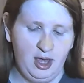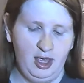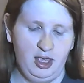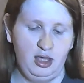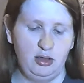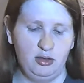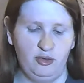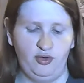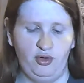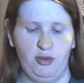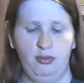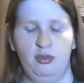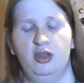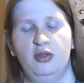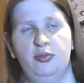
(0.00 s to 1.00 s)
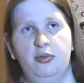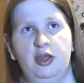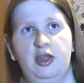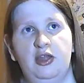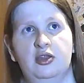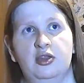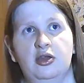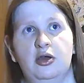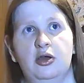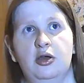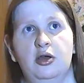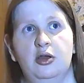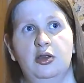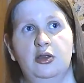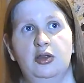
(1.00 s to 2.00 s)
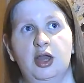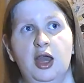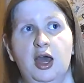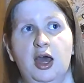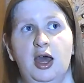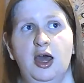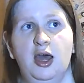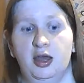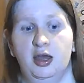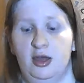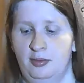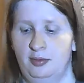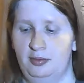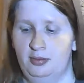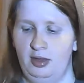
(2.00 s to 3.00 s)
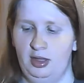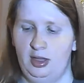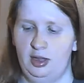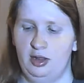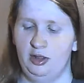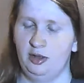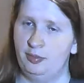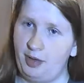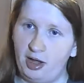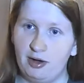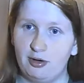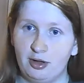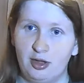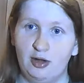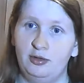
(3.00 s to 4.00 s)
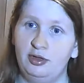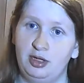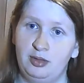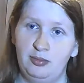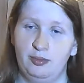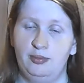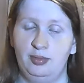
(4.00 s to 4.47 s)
He was from this place called Liberio, the